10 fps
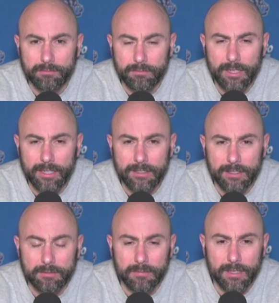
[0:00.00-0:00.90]
I liked it.
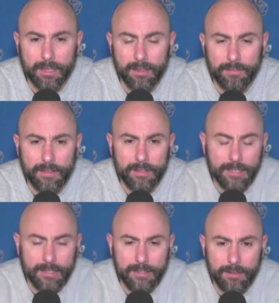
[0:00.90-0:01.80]
I think
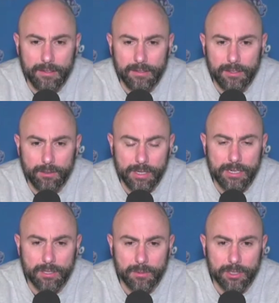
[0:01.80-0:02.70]
they
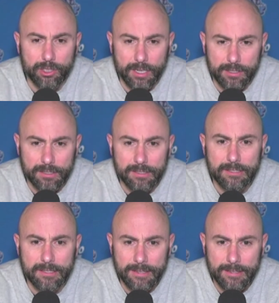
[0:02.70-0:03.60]
create some good
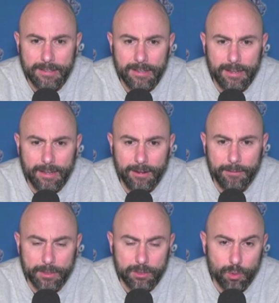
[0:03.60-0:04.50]
chances.
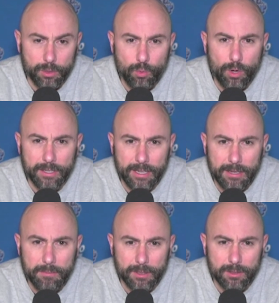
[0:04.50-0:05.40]
It's only one
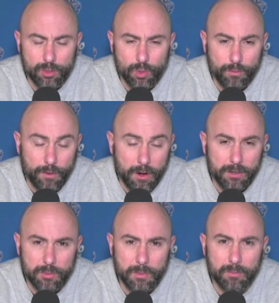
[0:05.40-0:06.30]
game, but so far
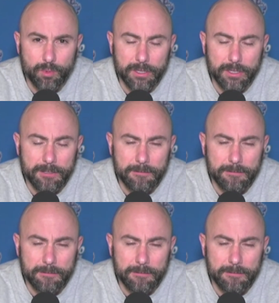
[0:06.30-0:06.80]
it's been pretty good.